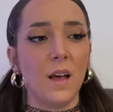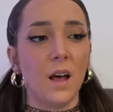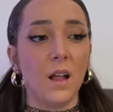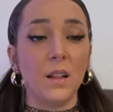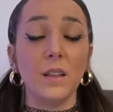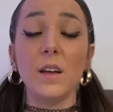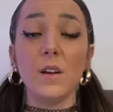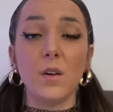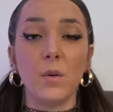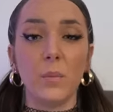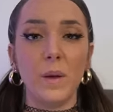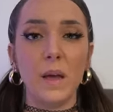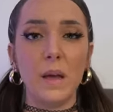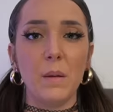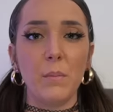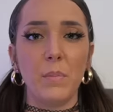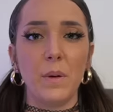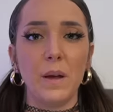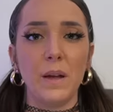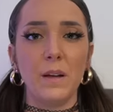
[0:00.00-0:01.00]
a little
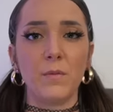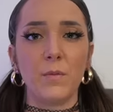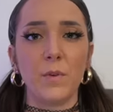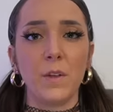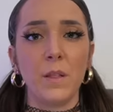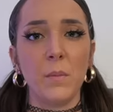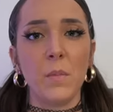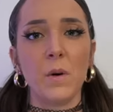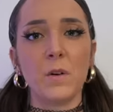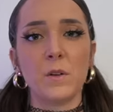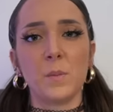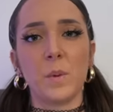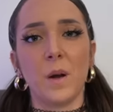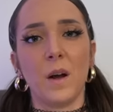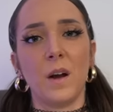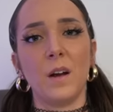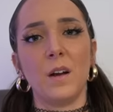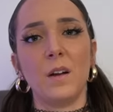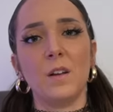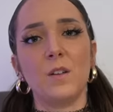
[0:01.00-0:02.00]
bit, but for the most
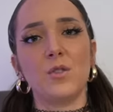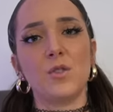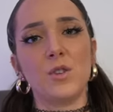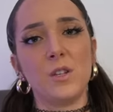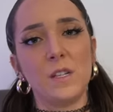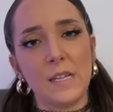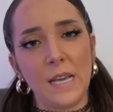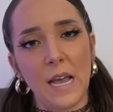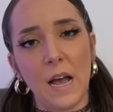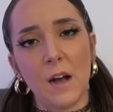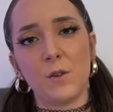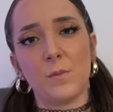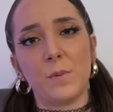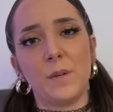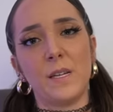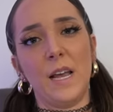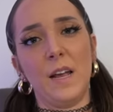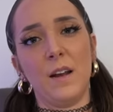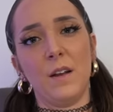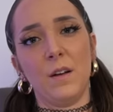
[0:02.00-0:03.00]
part, she's a couch
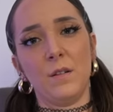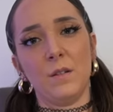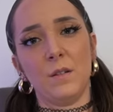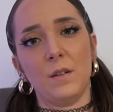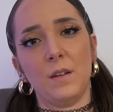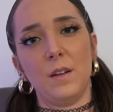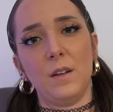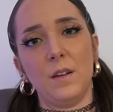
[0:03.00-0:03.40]
potato.